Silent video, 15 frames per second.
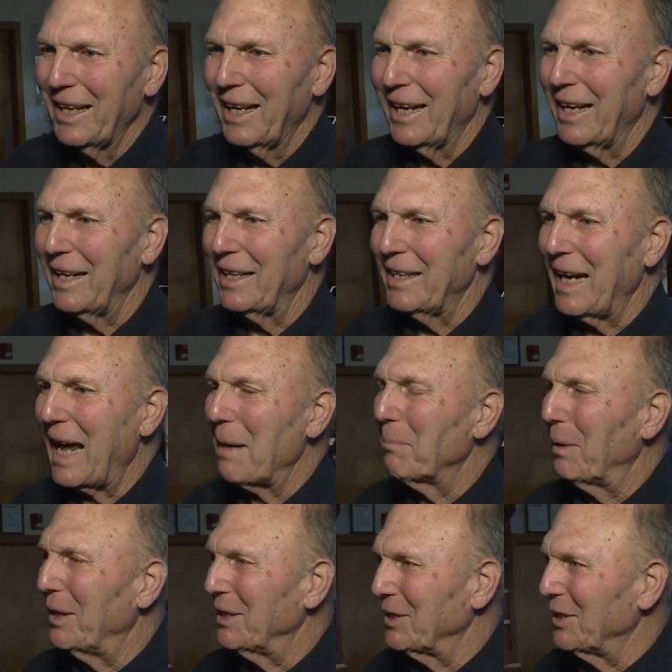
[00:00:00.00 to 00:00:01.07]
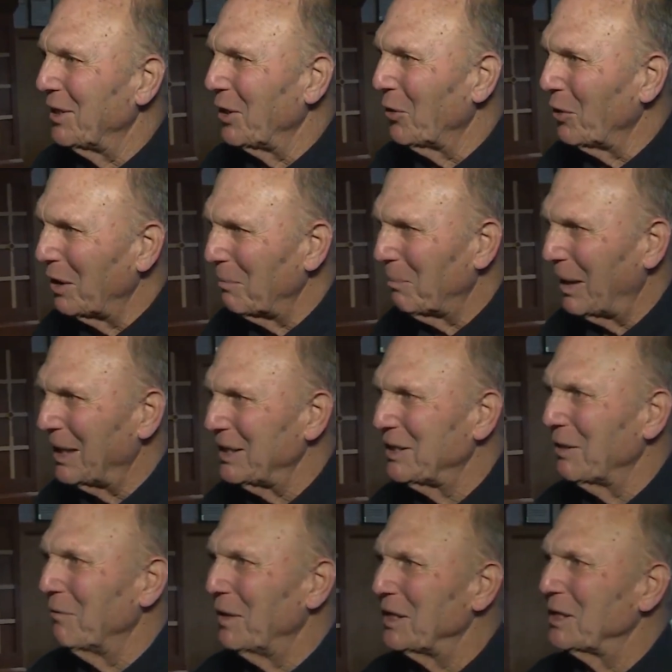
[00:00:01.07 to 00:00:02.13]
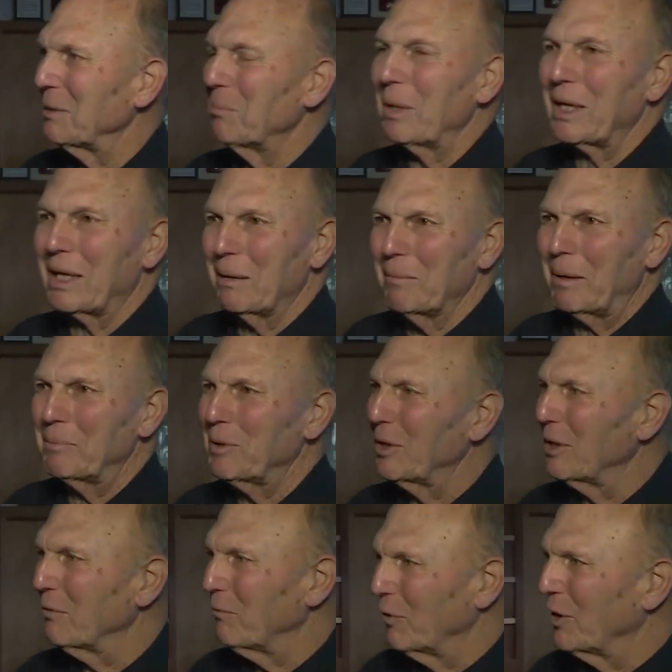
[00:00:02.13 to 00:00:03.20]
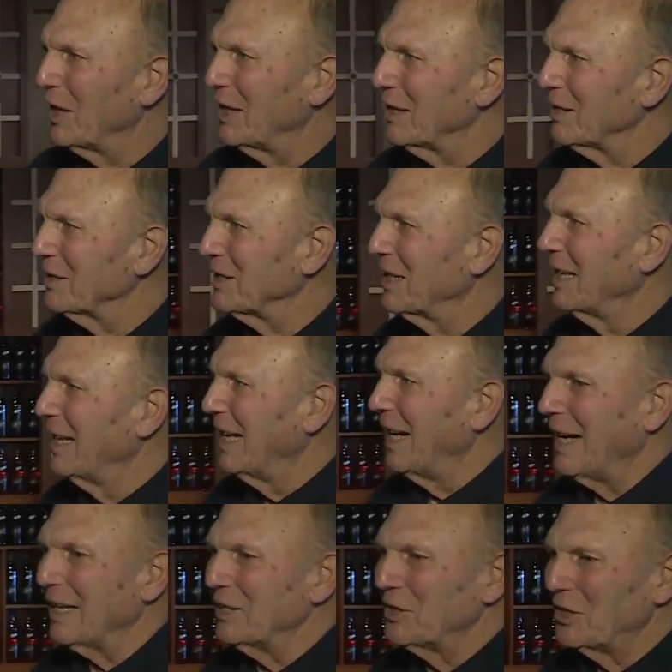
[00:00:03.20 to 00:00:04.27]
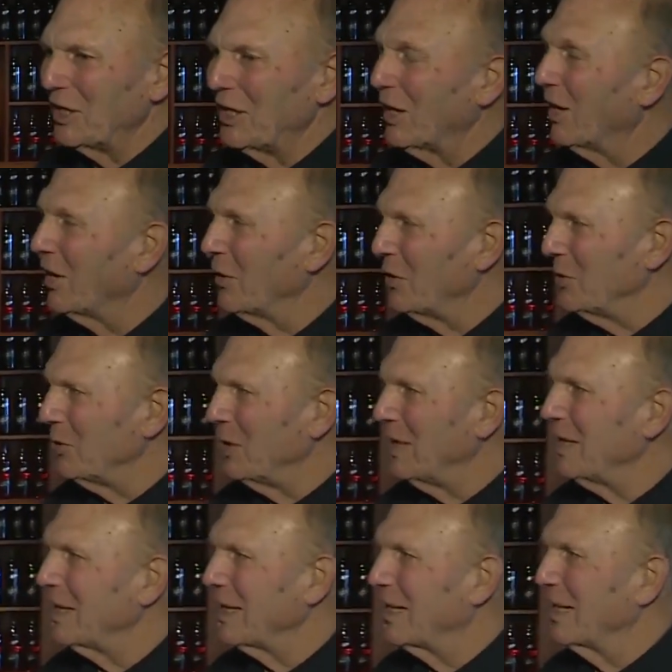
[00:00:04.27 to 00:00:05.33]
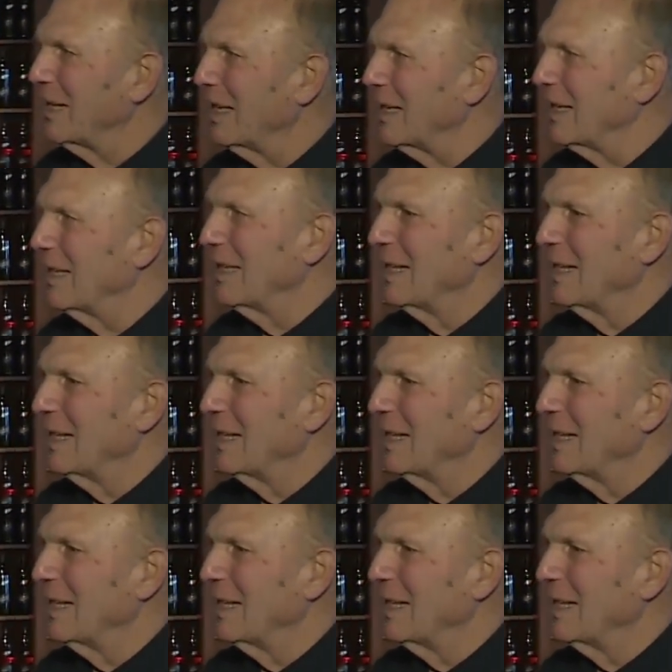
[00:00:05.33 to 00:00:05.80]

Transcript: uh, Napa isn't the only place to visit, but come up to the foothills and see our unique uh,